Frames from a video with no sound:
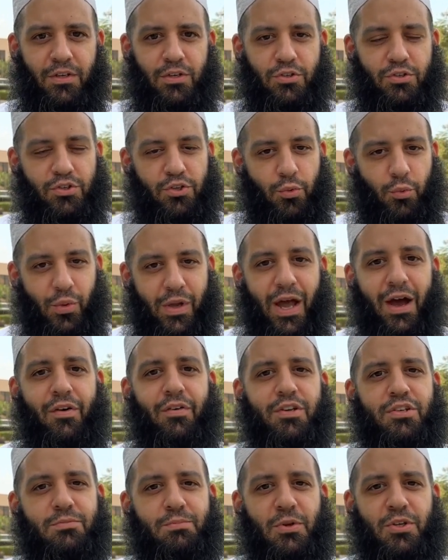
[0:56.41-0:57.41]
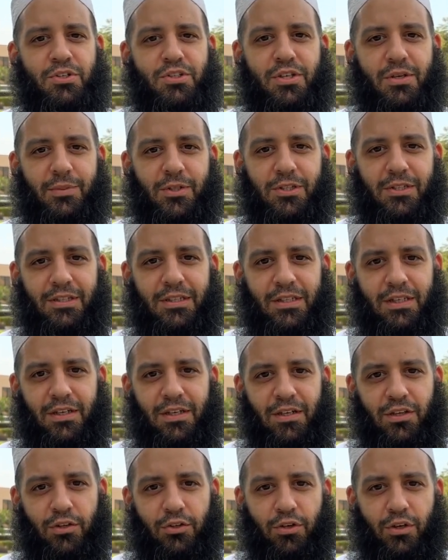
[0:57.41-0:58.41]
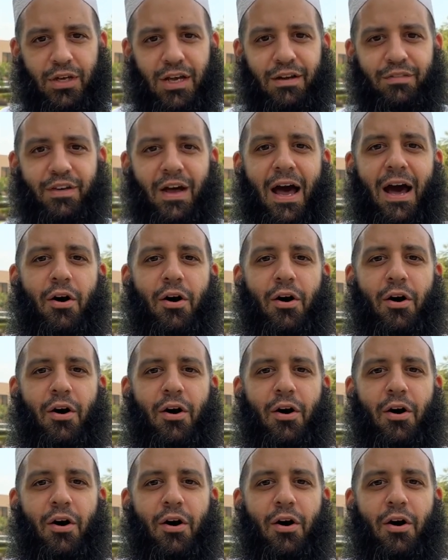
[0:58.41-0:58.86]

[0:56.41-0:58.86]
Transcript: So we are responsible to cover